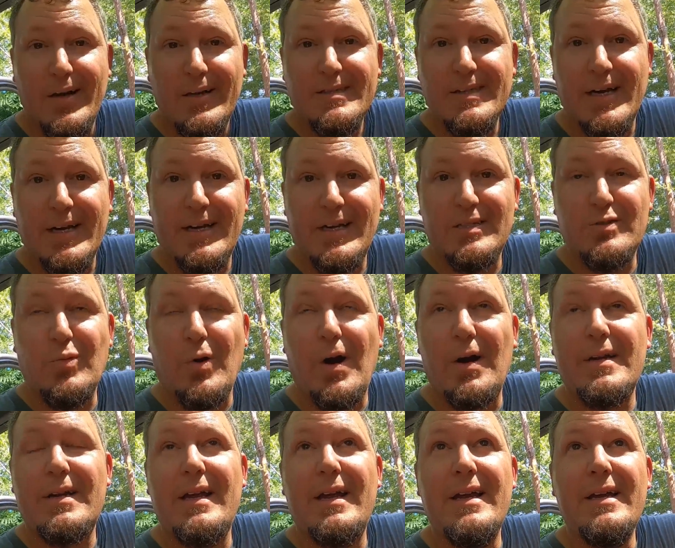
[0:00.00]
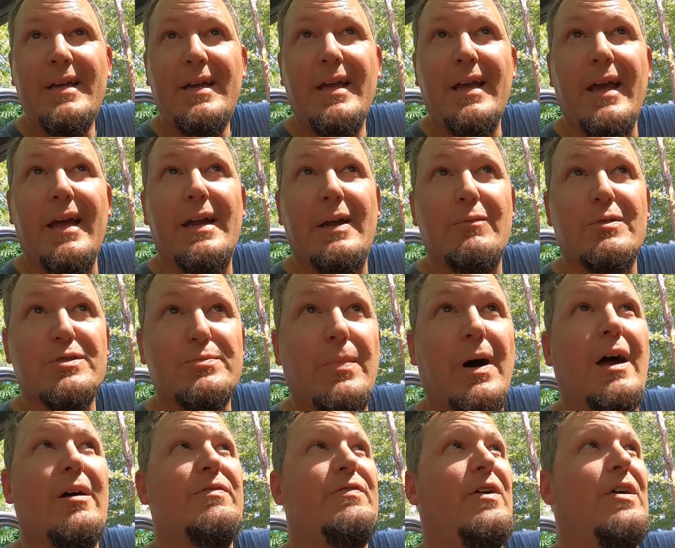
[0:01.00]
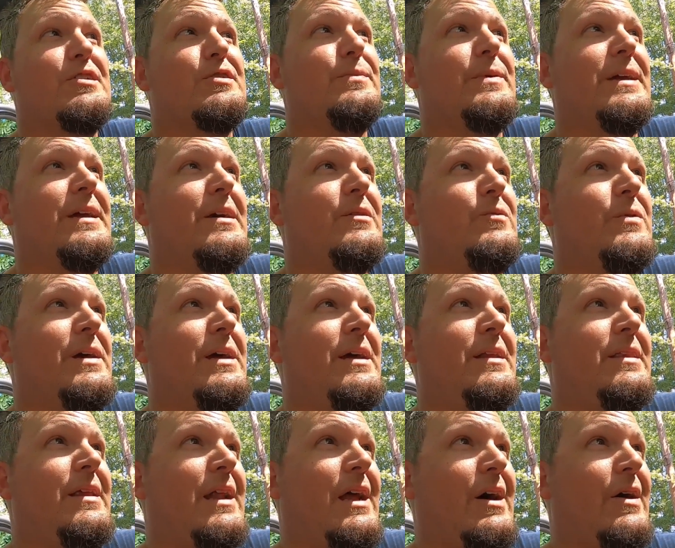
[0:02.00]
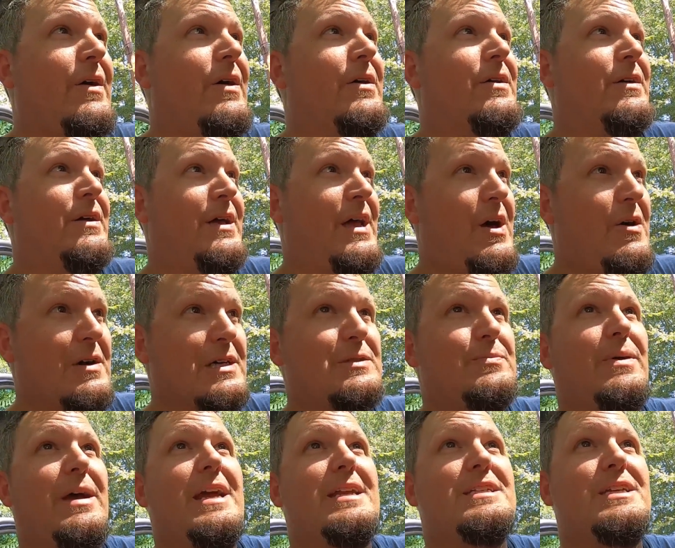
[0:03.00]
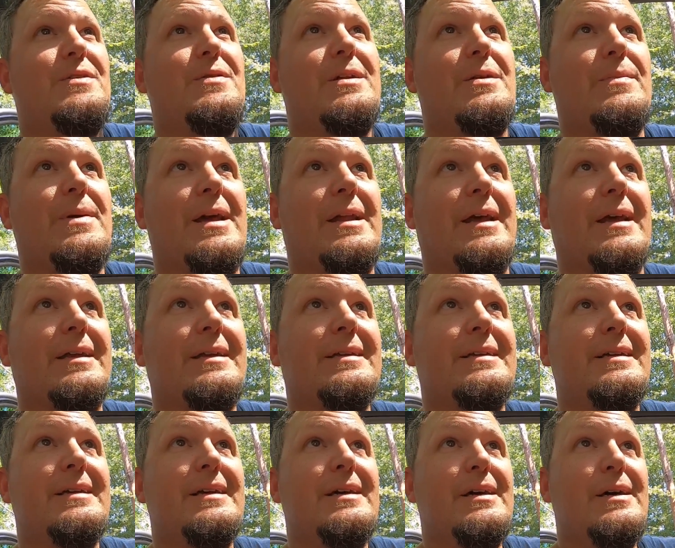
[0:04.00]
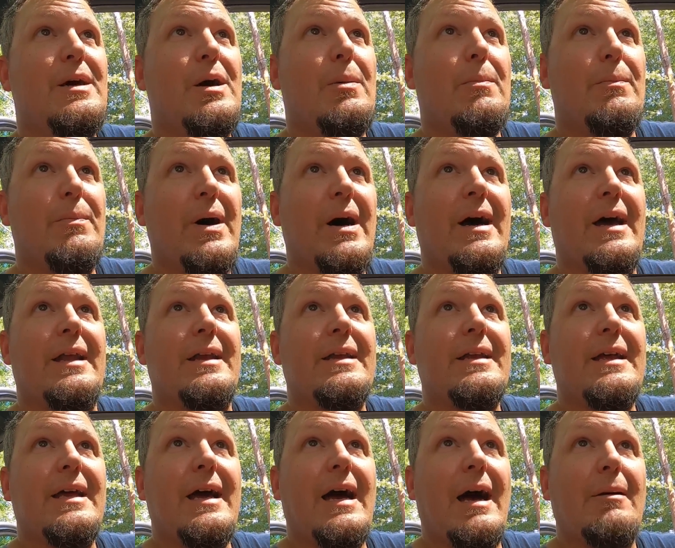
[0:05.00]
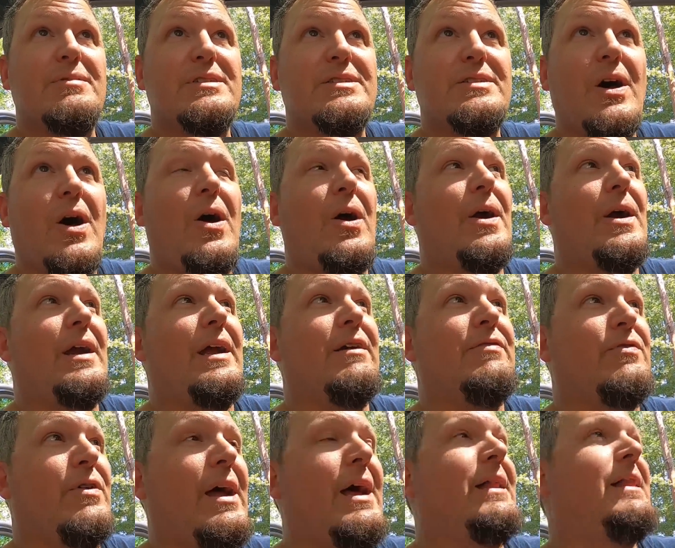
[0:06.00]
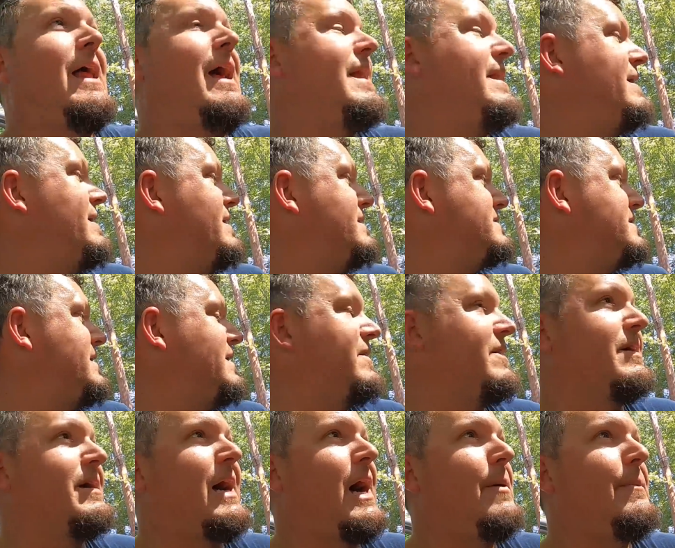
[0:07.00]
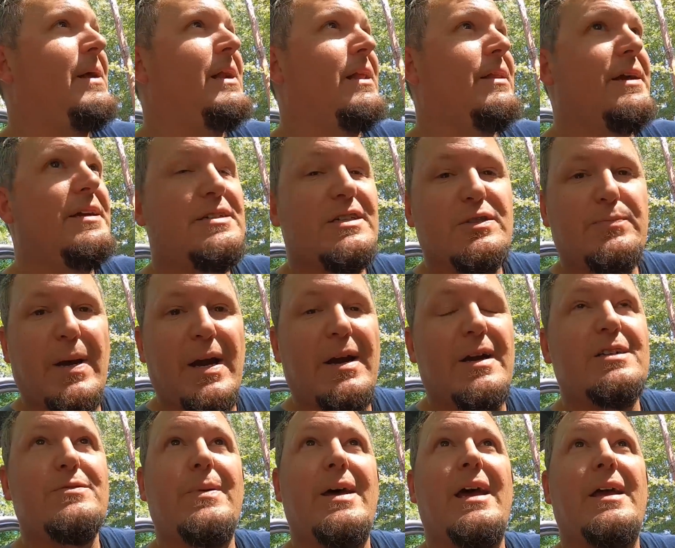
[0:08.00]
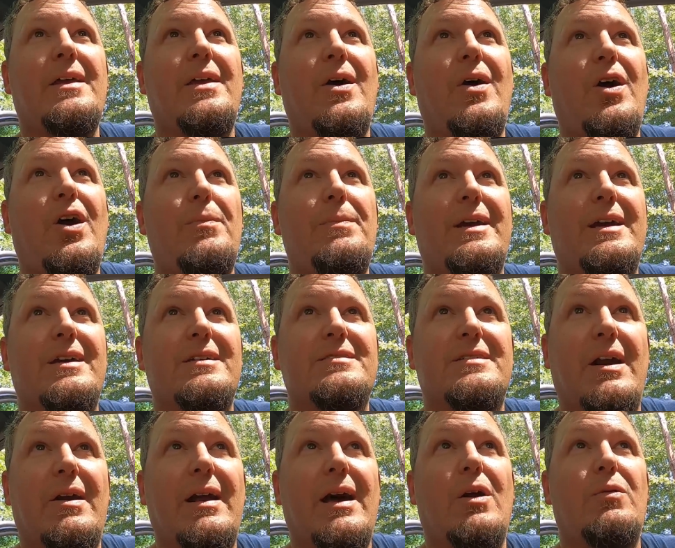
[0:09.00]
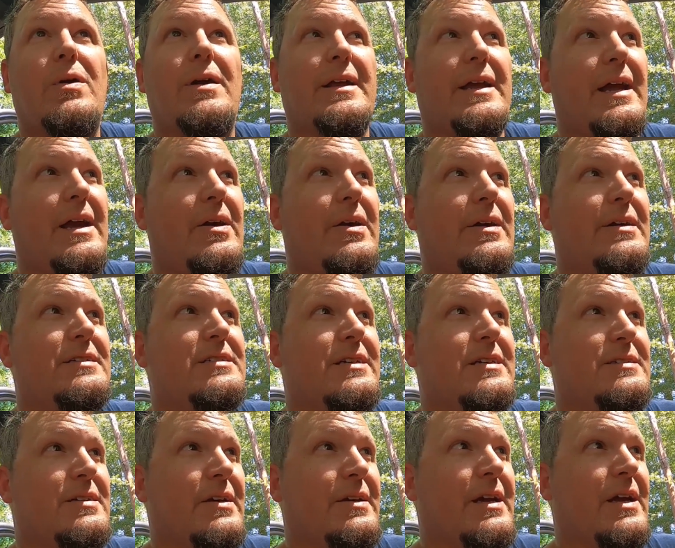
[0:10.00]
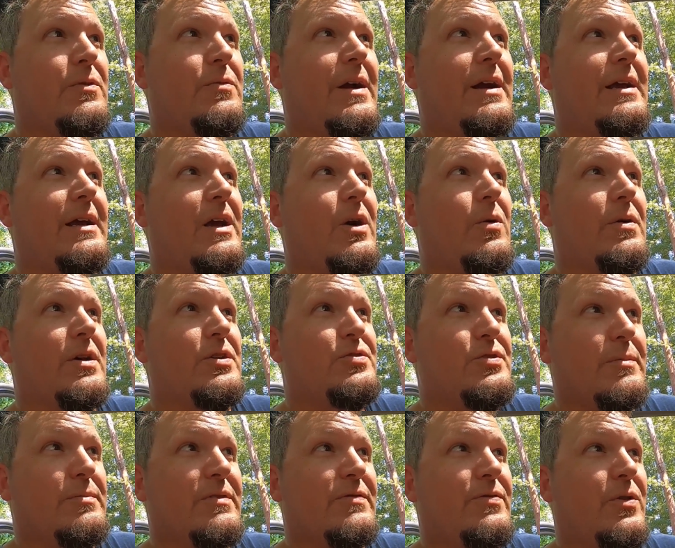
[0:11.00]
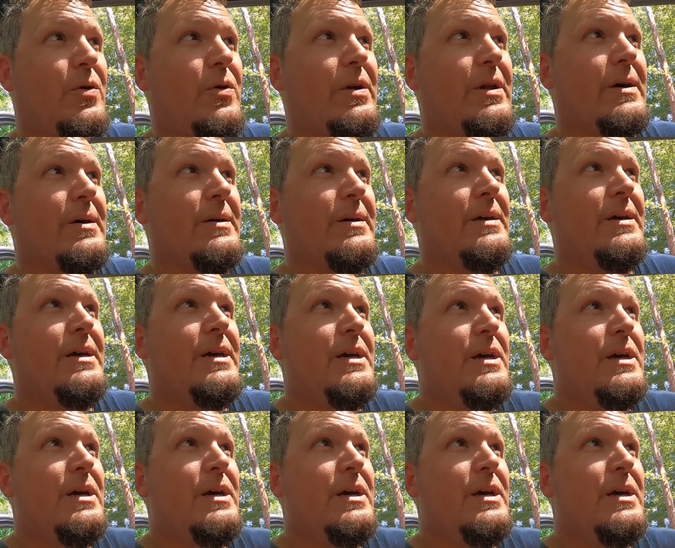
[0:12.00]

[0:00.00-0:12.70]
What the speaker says: looks like it's working, and it was my fault to begin with, and I'll explain it to you in a minute. But I'm sorry for how loud it is here. I'm in Alicia's parents' backyard because they're out running errands because they're getting ready to go on a trip to Florida.